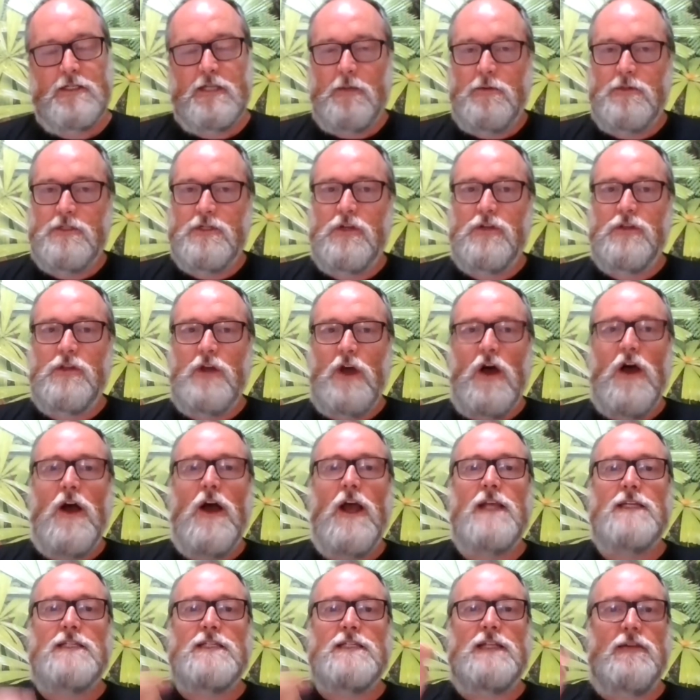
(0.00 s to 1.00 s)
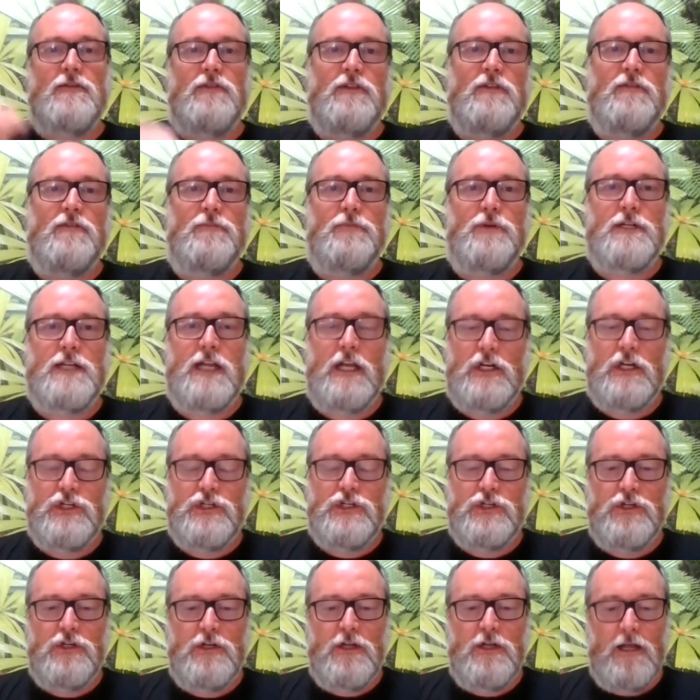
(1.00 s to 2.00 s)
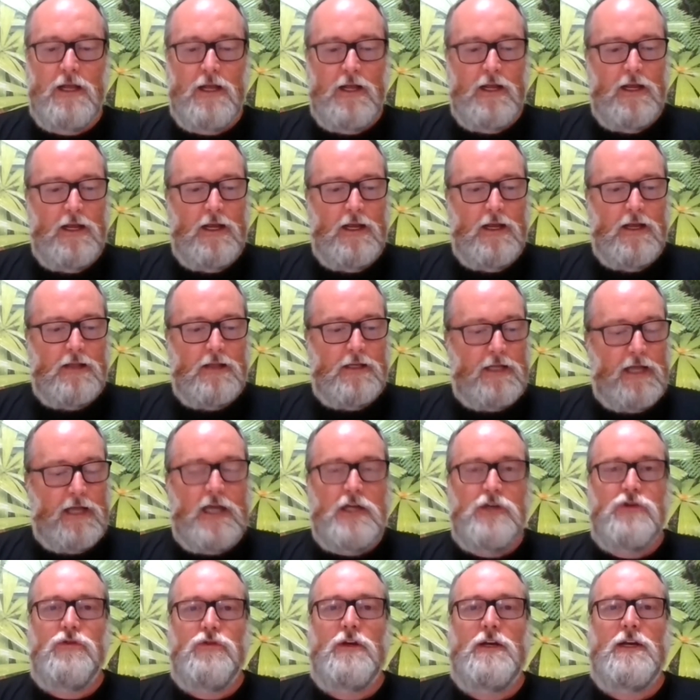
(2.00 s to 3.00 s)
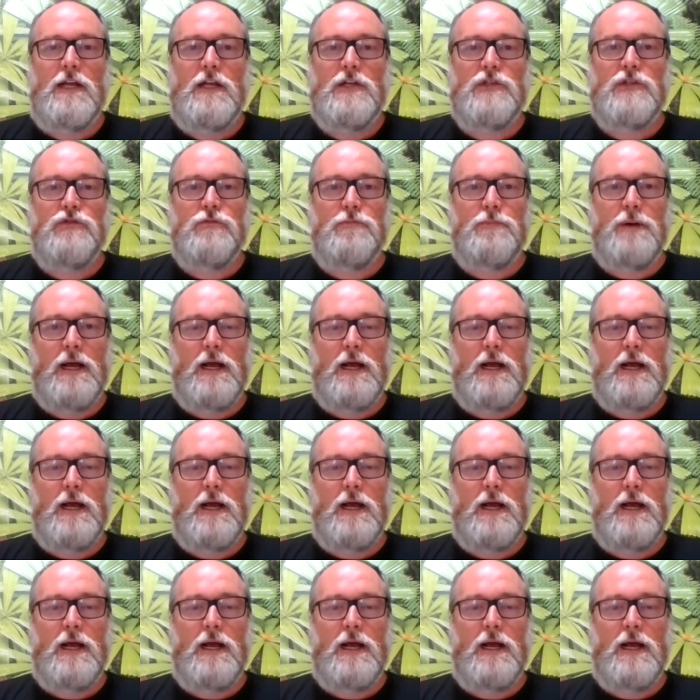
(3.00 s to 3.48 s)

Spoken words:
So it's got the highest level of protection. The Daintree National